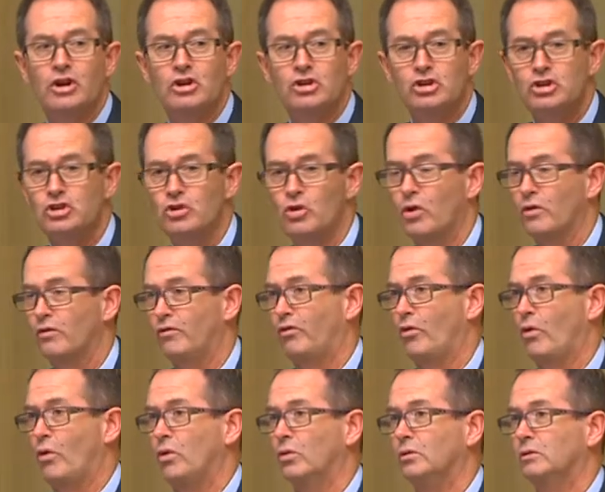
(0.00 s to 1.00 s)

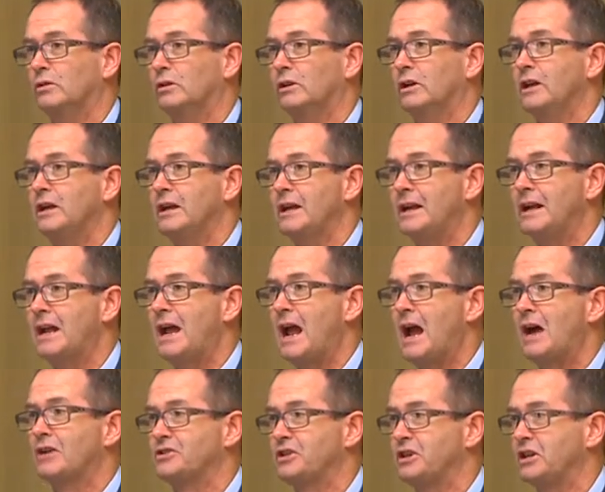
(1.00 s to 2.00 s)
shortfall in
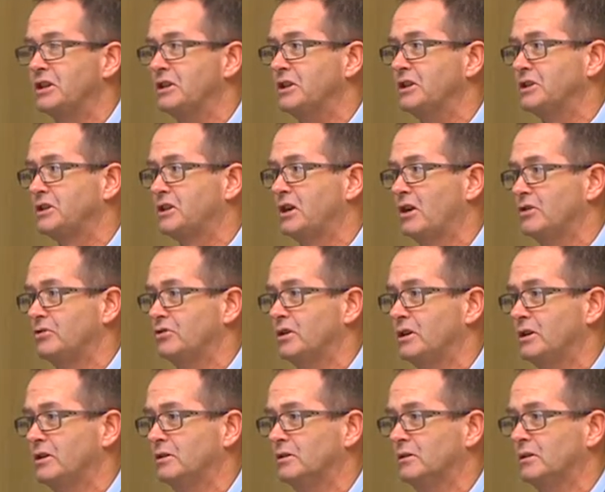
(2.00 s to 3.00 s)
housing in this country.